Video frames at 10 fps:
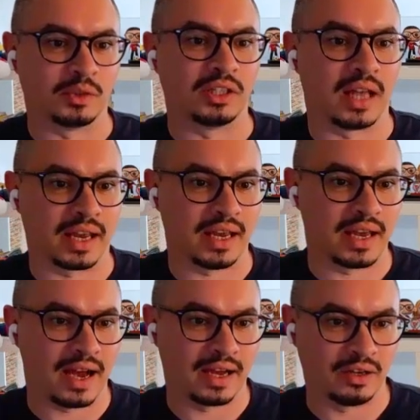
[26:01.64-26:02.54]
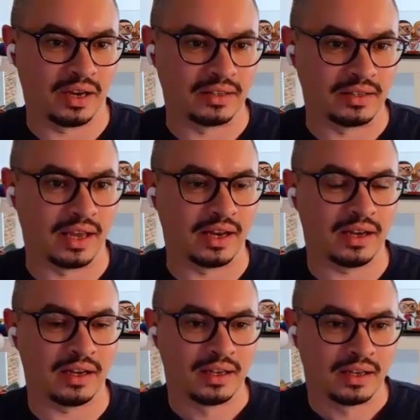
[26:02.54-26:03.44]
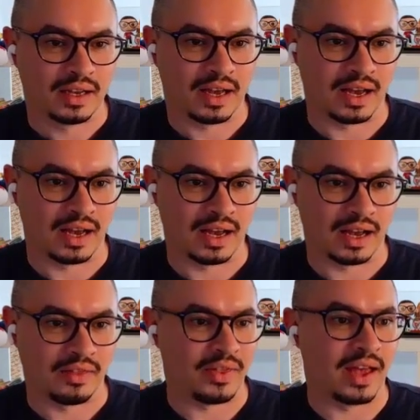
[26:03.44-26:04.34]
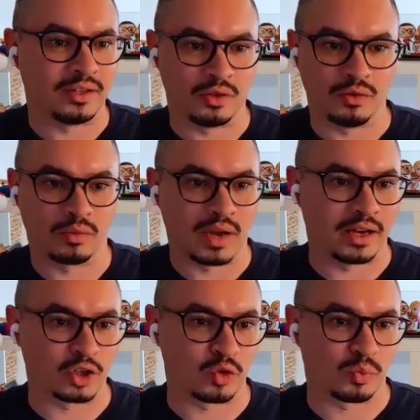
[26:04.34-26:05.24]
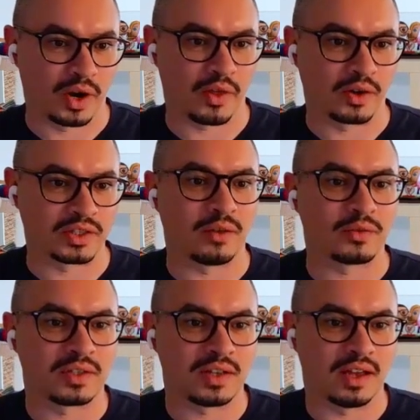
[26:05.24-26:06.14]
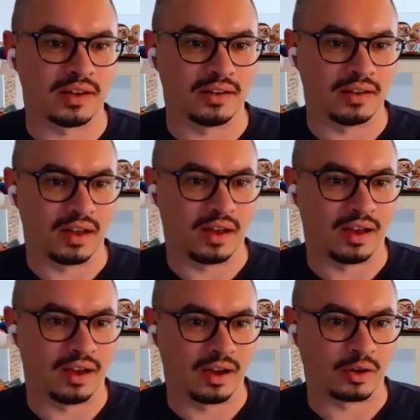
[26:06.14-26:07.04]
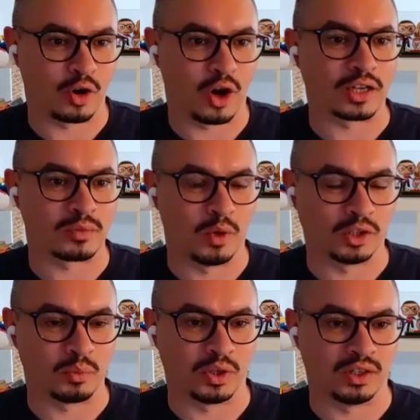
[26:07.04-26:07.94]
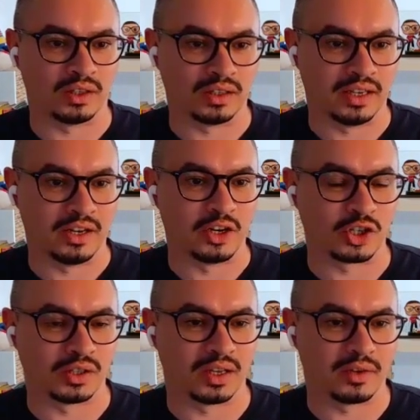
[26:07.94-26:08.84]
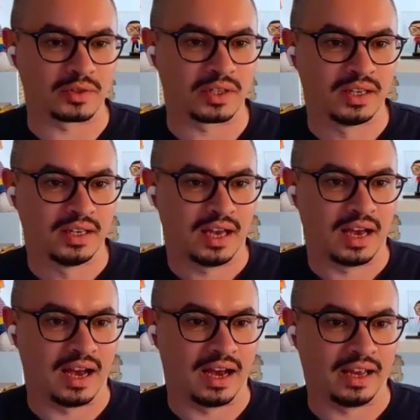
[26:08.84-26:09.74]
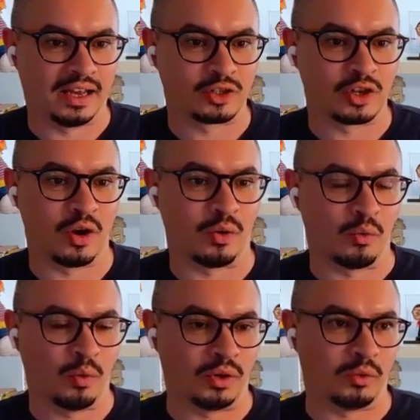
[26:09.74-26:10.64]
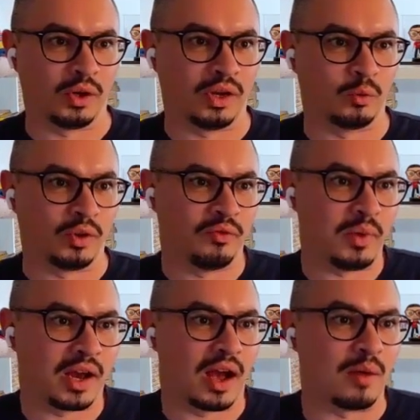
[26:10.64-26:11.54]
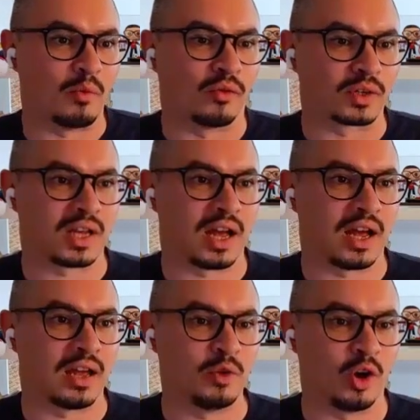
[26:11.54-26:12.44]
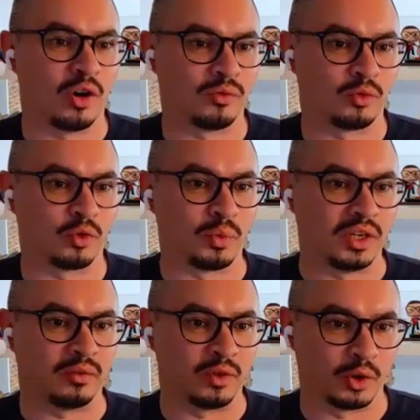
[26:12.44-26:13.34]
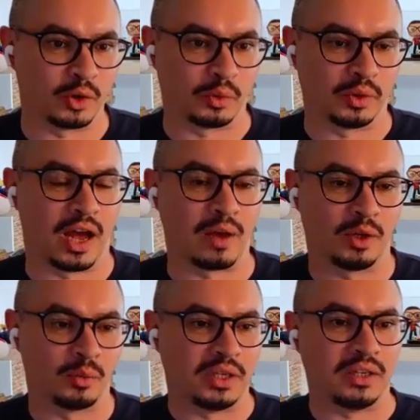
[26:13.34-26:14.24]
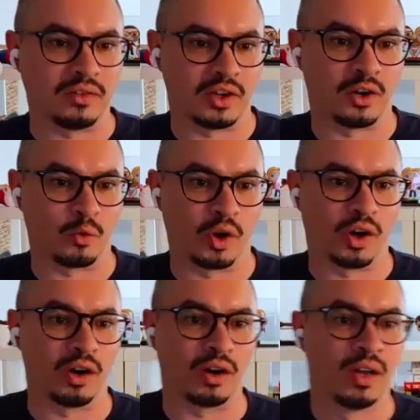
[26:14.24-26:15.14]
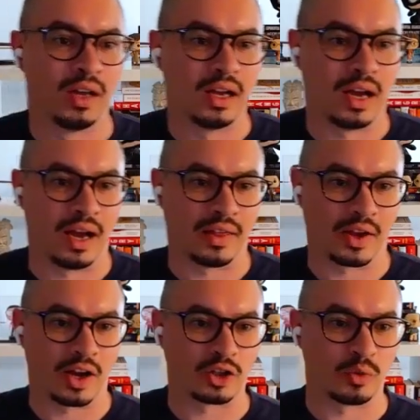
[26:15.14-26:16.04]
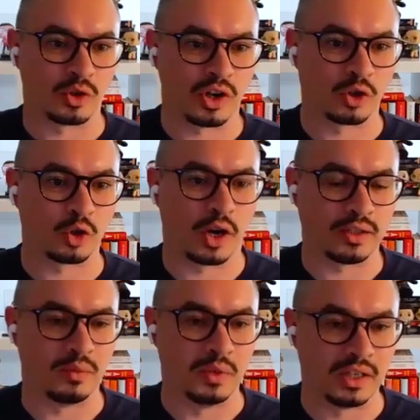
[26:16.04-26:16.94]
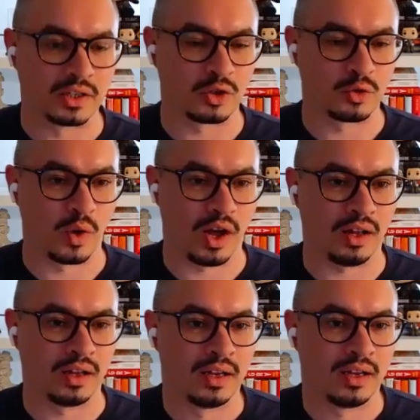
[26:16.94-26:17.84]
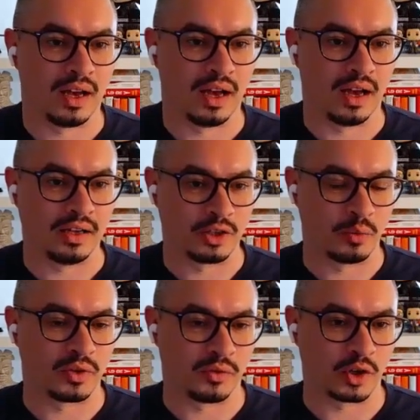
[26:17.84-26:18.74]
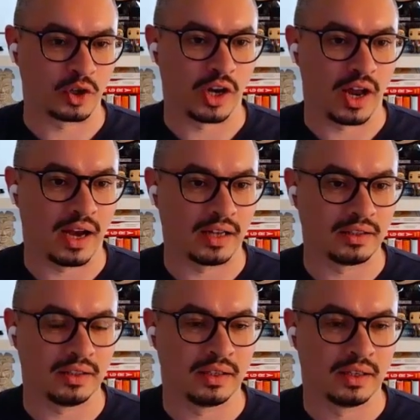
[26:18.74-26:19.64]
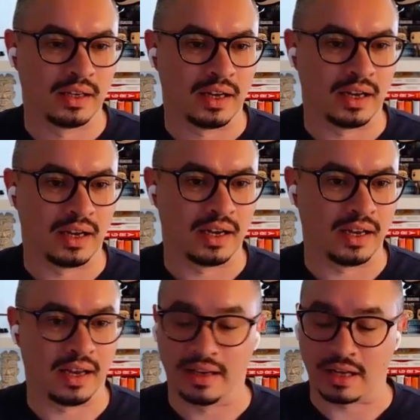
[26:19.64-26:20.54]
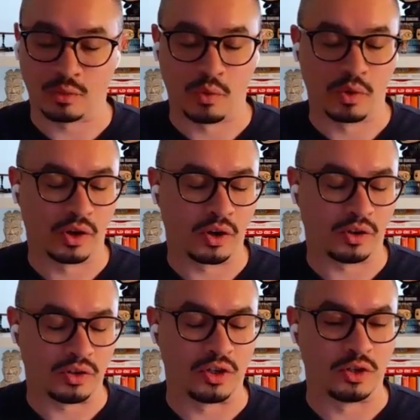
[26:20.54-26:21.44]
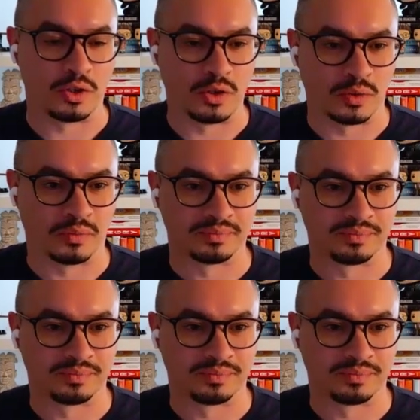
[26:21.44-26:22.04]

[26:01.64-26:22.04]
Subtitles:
something like AI and data, than to kind of spread ourselves thin across multiple initiatives. And so we've become over time known for being very reliable, being there where the customers are trying to meet us as well, in terms of functionality. And that's what we're going to continue to do.